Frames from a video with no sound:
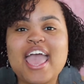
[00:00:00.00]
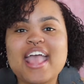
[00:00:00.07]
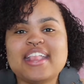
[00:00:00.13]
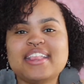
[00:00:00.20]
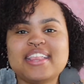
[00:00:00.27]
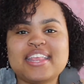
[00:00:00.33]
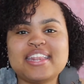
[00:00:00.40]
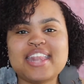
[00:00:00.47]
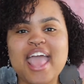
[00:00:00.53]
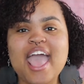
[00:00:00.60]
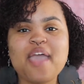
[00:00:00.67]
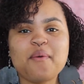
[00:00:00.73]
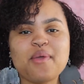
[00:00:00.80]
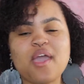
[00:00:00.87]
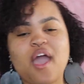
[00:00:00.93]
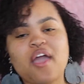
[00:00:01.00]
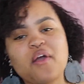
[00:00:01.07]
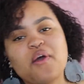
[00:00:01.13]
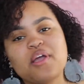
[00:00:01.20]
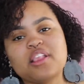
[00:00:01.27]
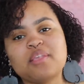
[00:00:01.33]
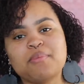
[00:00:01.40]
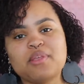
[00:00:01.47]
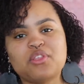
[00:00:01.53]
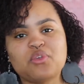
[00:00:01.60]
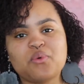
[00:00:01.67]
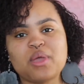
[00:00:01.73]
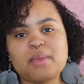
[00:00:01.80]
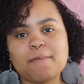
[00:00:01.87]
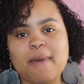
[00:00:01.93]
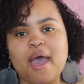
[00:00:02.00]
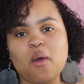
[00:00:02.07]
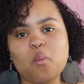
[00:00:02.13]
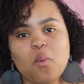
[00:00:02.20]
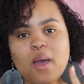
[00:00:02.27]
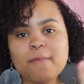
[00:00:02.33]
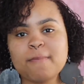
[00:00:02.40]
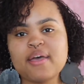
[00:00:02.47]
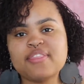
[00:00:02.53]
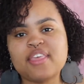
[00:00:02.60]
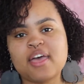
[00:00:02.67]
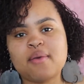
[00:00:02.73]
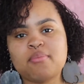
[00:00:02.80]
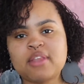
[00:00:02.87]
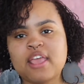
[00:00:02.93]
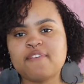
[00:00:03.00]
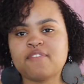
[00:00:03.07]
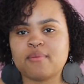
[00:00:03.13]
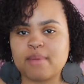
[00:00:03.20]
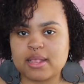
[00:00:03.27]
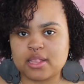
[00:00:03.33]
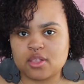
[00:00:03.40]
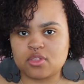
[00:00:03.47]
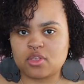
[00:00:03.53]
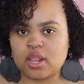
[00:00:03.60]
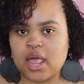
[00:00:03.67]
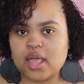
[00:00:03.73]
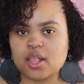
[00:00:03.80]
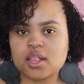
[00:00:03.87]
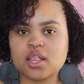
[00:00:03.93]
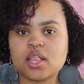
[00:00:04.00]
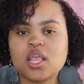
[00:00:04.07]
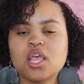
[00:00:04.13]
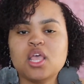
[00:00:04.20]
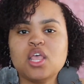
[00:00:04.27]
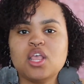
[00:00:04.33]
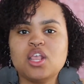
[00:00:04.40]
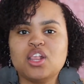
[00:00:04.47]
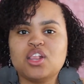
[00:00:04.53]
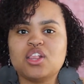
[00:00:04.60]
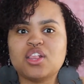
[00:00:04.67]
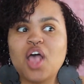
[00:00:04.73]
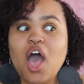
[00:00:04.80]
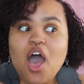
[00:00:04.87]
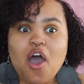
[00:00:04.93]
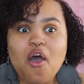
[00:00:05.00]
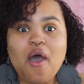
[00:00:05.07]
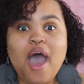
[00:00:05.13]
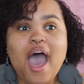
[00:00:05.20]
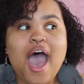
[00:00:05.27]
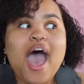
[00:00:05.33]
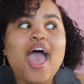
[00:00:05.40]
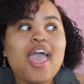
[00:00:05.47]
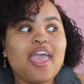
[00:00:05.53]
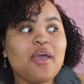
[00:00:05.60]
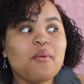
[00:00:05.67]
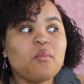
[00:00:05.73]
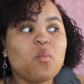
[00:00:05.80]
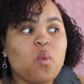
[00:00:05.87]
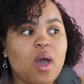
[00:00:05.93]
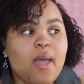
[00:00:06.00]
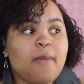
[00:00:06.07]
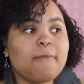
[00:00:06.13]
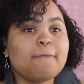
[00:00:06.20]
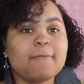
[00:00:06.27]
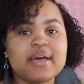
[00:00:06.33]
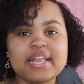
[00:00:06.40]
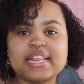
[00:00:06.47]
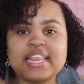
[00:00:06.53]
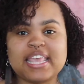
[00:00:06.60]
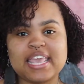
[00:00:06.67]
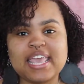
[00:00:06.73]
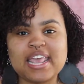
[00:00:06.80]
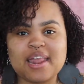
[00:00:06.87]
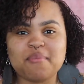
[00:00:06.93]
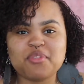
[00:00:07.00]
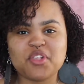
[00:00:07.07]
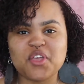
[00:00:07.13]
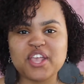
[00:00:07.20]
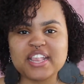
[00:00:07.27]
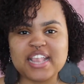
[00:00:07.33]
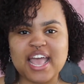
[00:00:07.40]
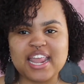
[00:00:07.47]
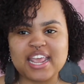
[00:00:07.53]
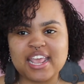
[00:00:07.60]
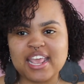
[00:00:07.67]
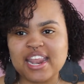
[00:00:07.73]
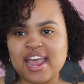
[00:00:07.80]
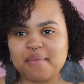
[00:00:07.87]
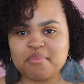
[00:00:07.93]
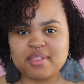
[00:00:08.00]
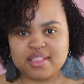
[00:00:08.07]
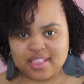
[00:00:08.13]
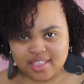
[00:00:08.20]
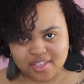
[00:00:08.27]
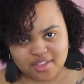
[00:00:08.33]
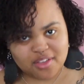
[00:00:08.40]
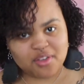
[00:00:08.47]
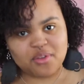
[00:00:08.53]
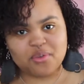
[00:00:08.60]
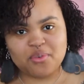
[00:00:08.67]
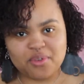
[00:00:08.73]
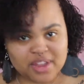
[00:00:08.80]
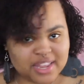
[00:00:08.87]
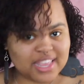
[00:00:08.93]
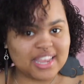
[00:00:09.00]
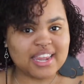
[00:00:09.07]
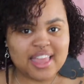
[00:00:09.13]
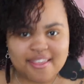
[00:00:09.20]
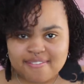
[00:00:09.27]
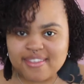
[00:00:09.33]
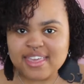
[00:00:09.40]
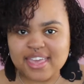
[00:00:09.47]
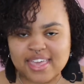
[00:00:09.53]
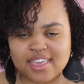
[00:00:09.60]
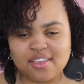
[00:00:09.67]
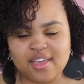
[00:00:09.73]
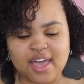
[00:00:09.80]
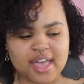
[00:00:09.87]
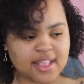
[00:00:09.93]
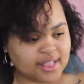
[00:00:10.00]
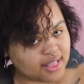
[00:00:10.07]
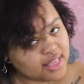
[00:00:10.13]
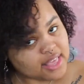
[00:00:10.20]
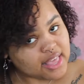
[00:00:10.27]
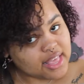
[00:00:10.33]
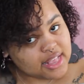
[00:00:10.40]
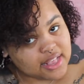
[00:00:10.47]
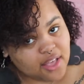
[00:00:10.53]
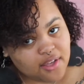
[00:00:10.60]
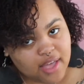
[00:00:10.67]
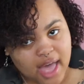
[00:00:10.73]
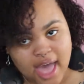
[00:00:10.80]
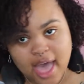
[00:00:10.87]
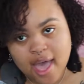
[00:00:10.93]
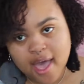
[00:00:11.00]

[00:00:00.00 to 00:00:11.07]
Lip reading: and today we are going to be doing my 1 month update for my Sisterlocks. So I am 1 month in. I'm so excited, and I'm still really loving it, you guys. So